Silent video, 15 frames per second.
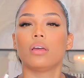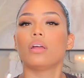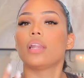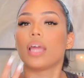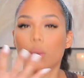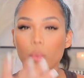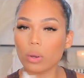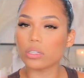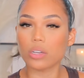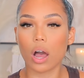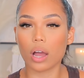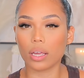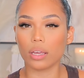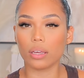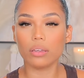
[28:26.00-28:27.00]
Like, we're
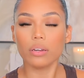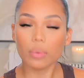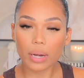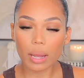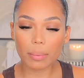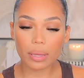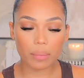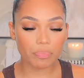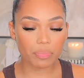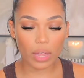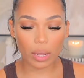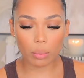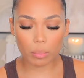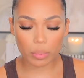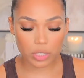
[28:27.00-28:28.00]
talking, you know what I mean?
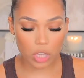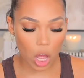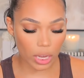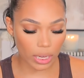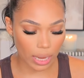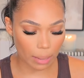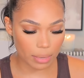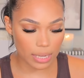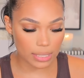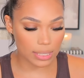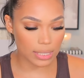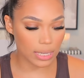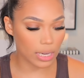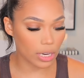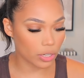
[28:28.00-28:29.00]
Like, when we're talking, I'm not
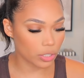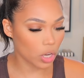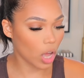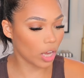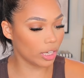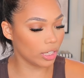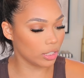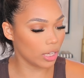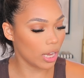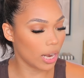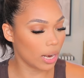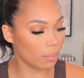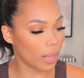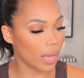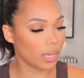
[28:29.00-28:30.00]
sitting here talking.
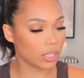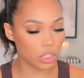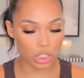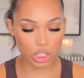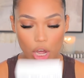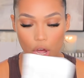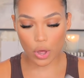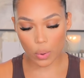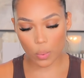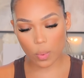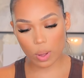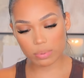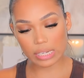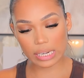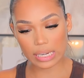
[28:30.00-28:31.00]
I'm like, so
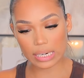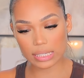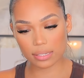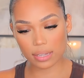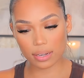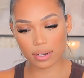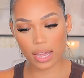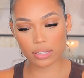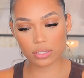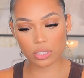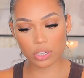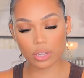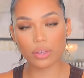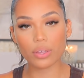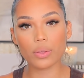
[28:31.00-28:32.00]
what was I gonna say next
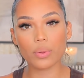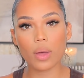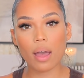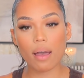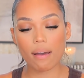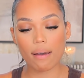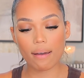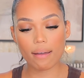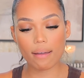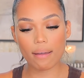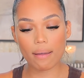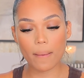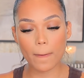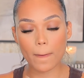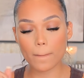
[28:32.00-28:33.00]
to you?
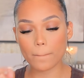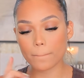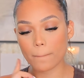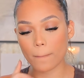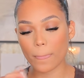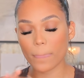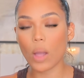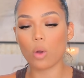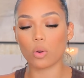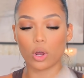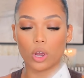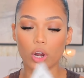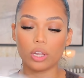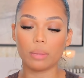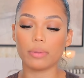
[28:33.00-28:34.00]
Um, hold
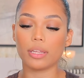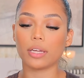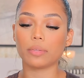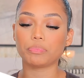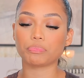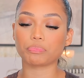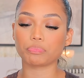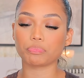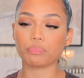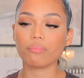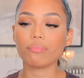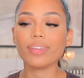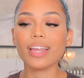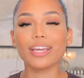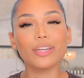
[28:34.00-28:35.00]
on, girl, let me look.
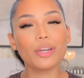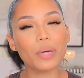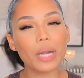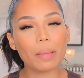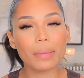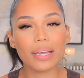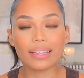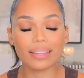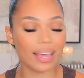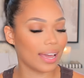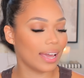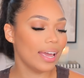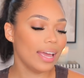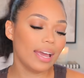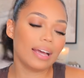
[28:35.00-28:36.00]
You know what I mean?
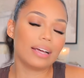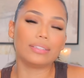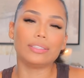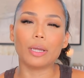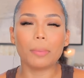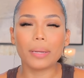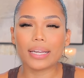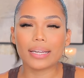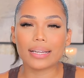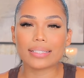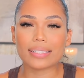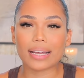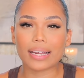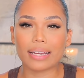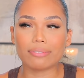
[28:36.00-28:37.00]
Like, nobody does
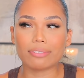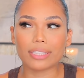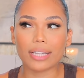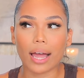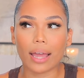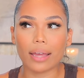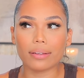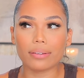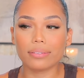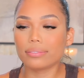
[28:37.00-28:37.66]
that in real life.